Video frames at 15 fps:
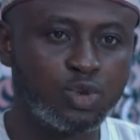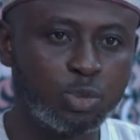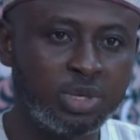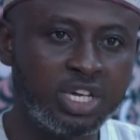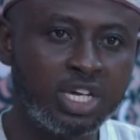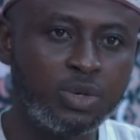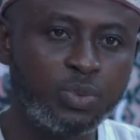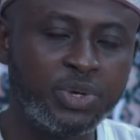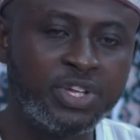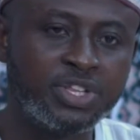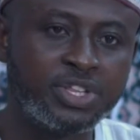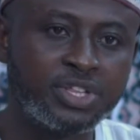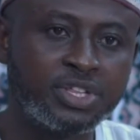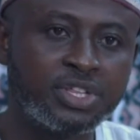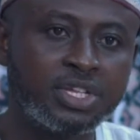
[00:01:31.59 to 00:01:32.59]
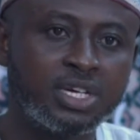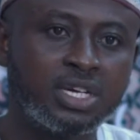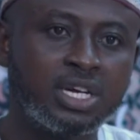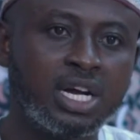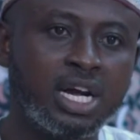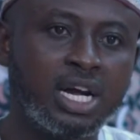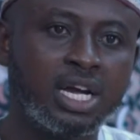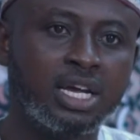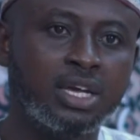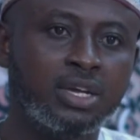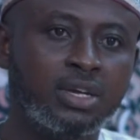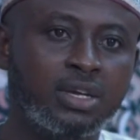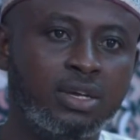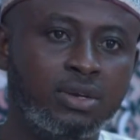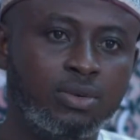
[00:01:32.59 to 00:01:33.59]
To begin with,
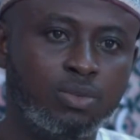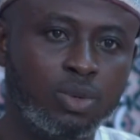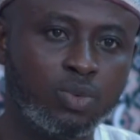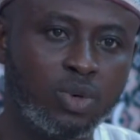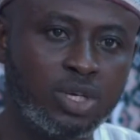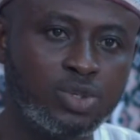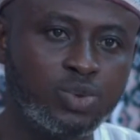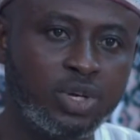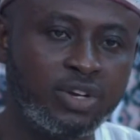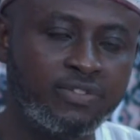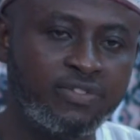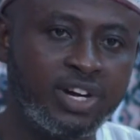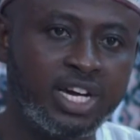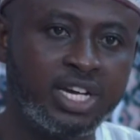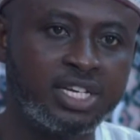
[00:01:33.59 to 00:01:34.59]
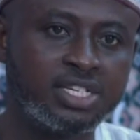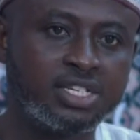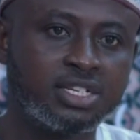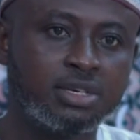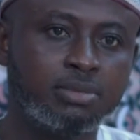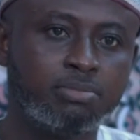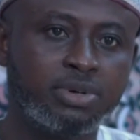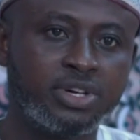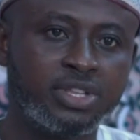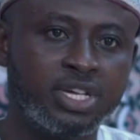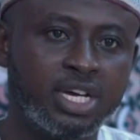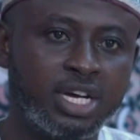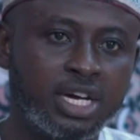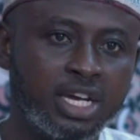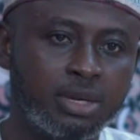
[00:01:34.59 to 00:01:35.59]
I will want to invite
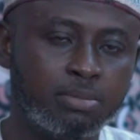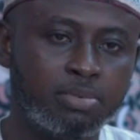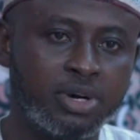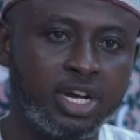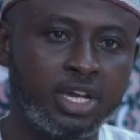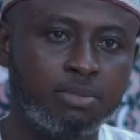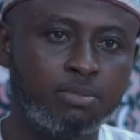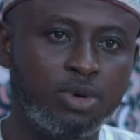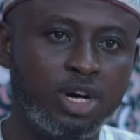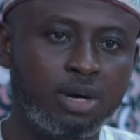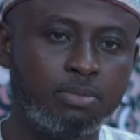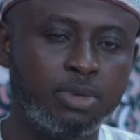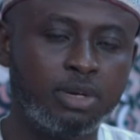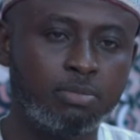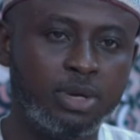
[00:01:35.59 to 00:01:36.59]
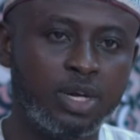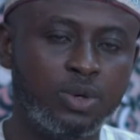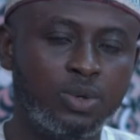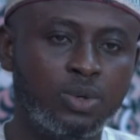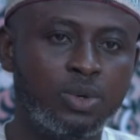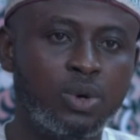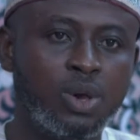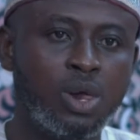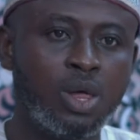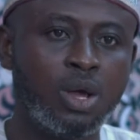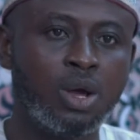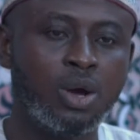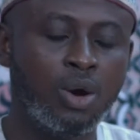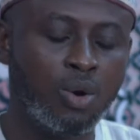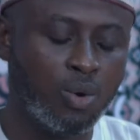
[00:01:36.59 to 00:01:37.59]
Brother Ibrahim Muhammad Bello,
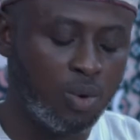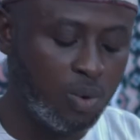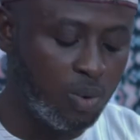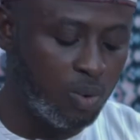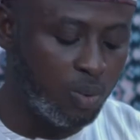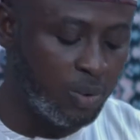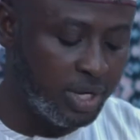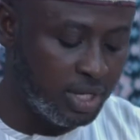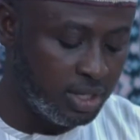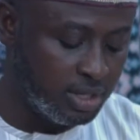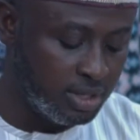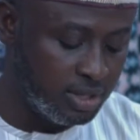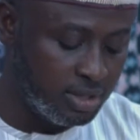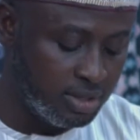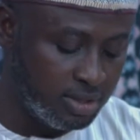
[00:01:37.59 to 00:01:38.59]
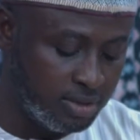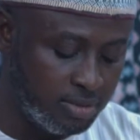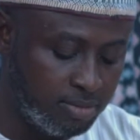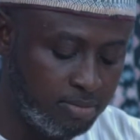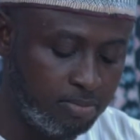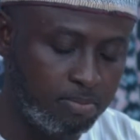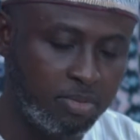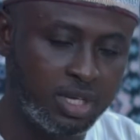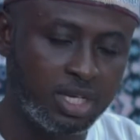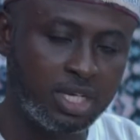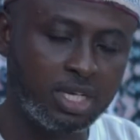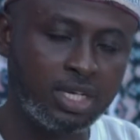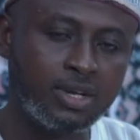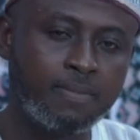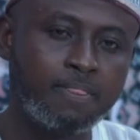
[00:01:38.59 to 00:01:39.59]
who will
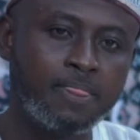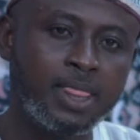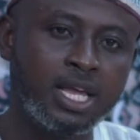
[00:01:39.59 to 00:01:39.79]
be